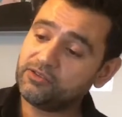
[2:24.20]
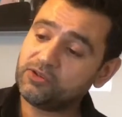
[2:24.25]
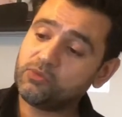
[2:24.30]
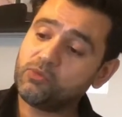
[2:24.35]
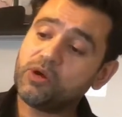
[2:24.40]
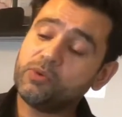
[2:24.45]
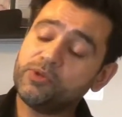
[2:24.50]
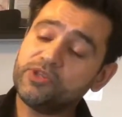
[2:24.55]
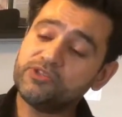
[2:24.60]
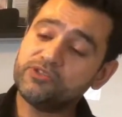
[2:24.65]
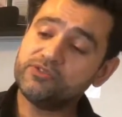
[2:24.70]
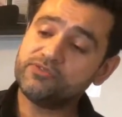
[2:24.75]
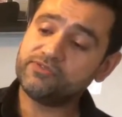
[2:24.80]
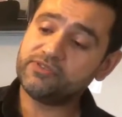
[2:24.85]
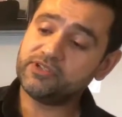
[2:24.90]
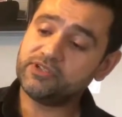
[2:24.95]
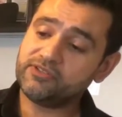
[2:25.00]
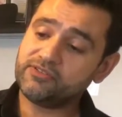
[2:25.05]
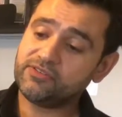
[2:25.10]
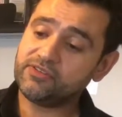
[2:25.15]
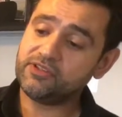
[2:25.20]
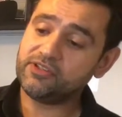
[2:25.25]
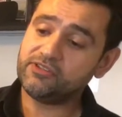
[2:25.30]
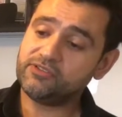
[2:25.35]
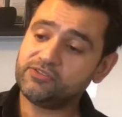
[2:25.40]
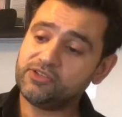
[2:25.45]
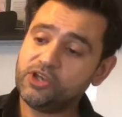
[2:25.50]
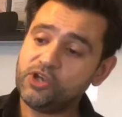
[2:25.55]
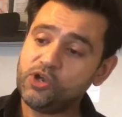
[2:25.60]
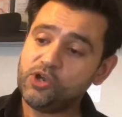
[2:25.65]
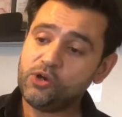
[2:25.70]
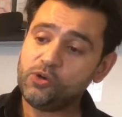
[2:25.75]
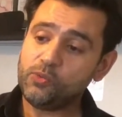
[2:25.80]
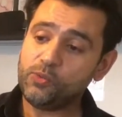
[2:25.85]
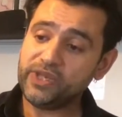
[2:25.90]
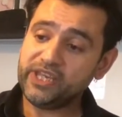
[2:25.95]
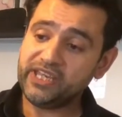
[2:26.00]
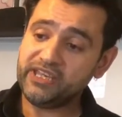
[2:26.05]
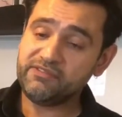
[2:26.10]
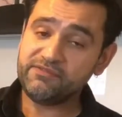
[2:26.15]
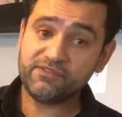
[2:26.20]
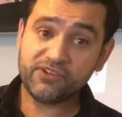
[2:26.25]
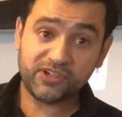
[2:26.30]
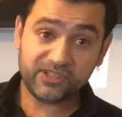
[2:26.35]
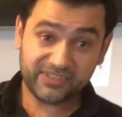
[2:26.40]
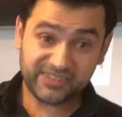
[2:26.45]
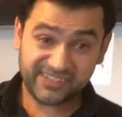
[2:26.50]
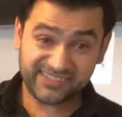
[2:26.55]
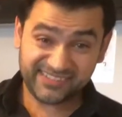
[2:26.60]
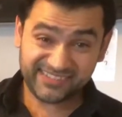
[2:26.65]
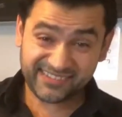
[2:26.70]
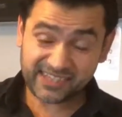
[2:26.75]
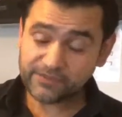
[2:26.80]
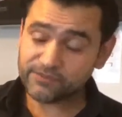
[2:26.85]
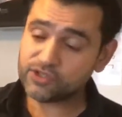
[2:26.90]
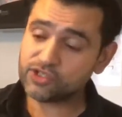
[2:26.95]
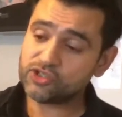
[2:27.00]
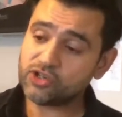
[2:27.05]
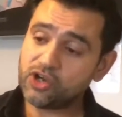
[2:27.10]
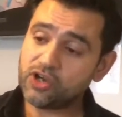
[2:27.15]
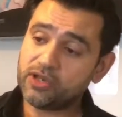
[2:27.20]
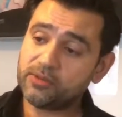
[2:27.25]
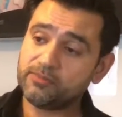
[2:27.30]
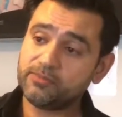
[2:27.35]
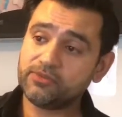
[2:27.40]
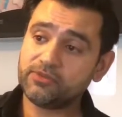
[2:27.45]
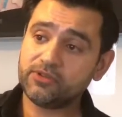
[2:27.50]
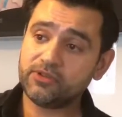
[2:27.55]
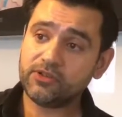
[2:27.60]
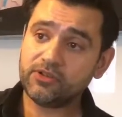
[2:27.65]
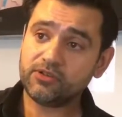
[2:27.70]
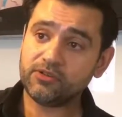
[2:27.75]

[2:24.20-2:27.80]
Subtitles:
So what we do first is we invert this seven times.